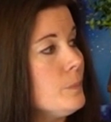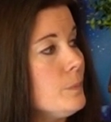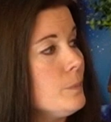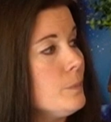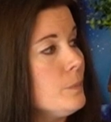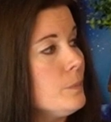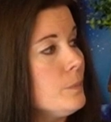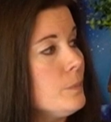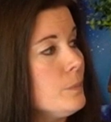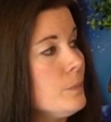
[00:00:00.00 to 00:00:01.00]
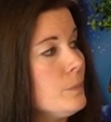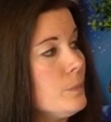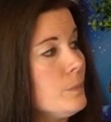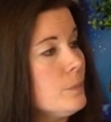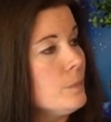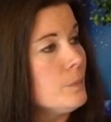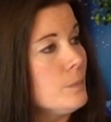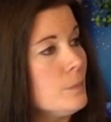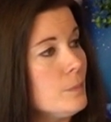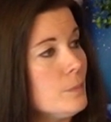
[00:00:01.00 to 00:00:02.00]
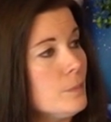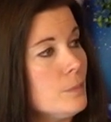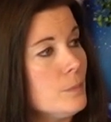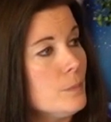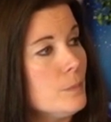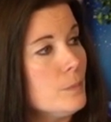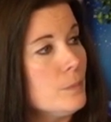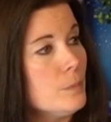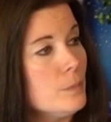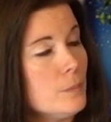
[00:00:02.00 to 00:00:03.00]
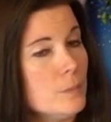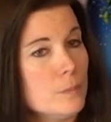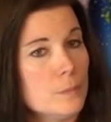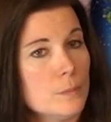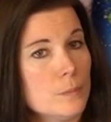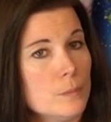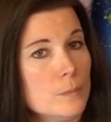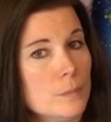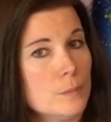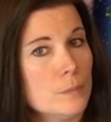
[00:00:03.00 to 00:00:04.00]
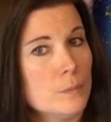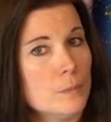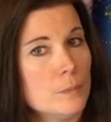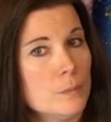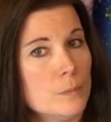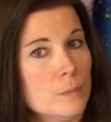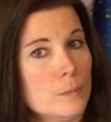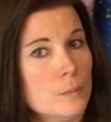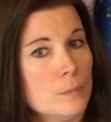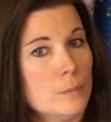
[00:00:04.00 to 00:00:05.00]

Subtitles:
(silent)